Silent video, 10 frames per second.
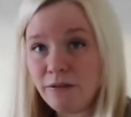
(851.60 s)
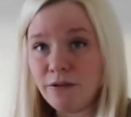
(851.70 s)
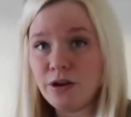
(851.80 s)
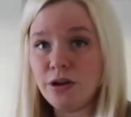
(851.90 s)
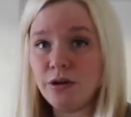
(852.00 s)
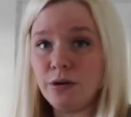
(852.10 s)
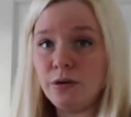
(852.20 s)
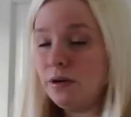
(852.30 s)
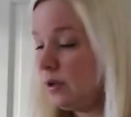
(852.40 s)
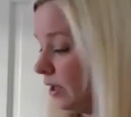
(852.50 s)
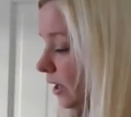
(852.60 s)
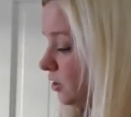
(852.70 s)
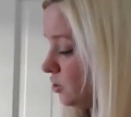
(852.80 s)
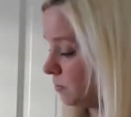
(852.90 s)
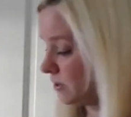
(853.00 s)
it for you,
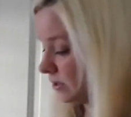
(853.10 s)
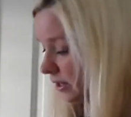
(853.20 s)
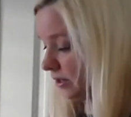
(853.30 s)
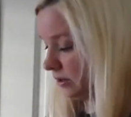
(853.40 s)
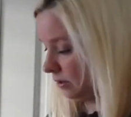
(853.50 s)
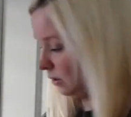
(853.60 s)
it should be done,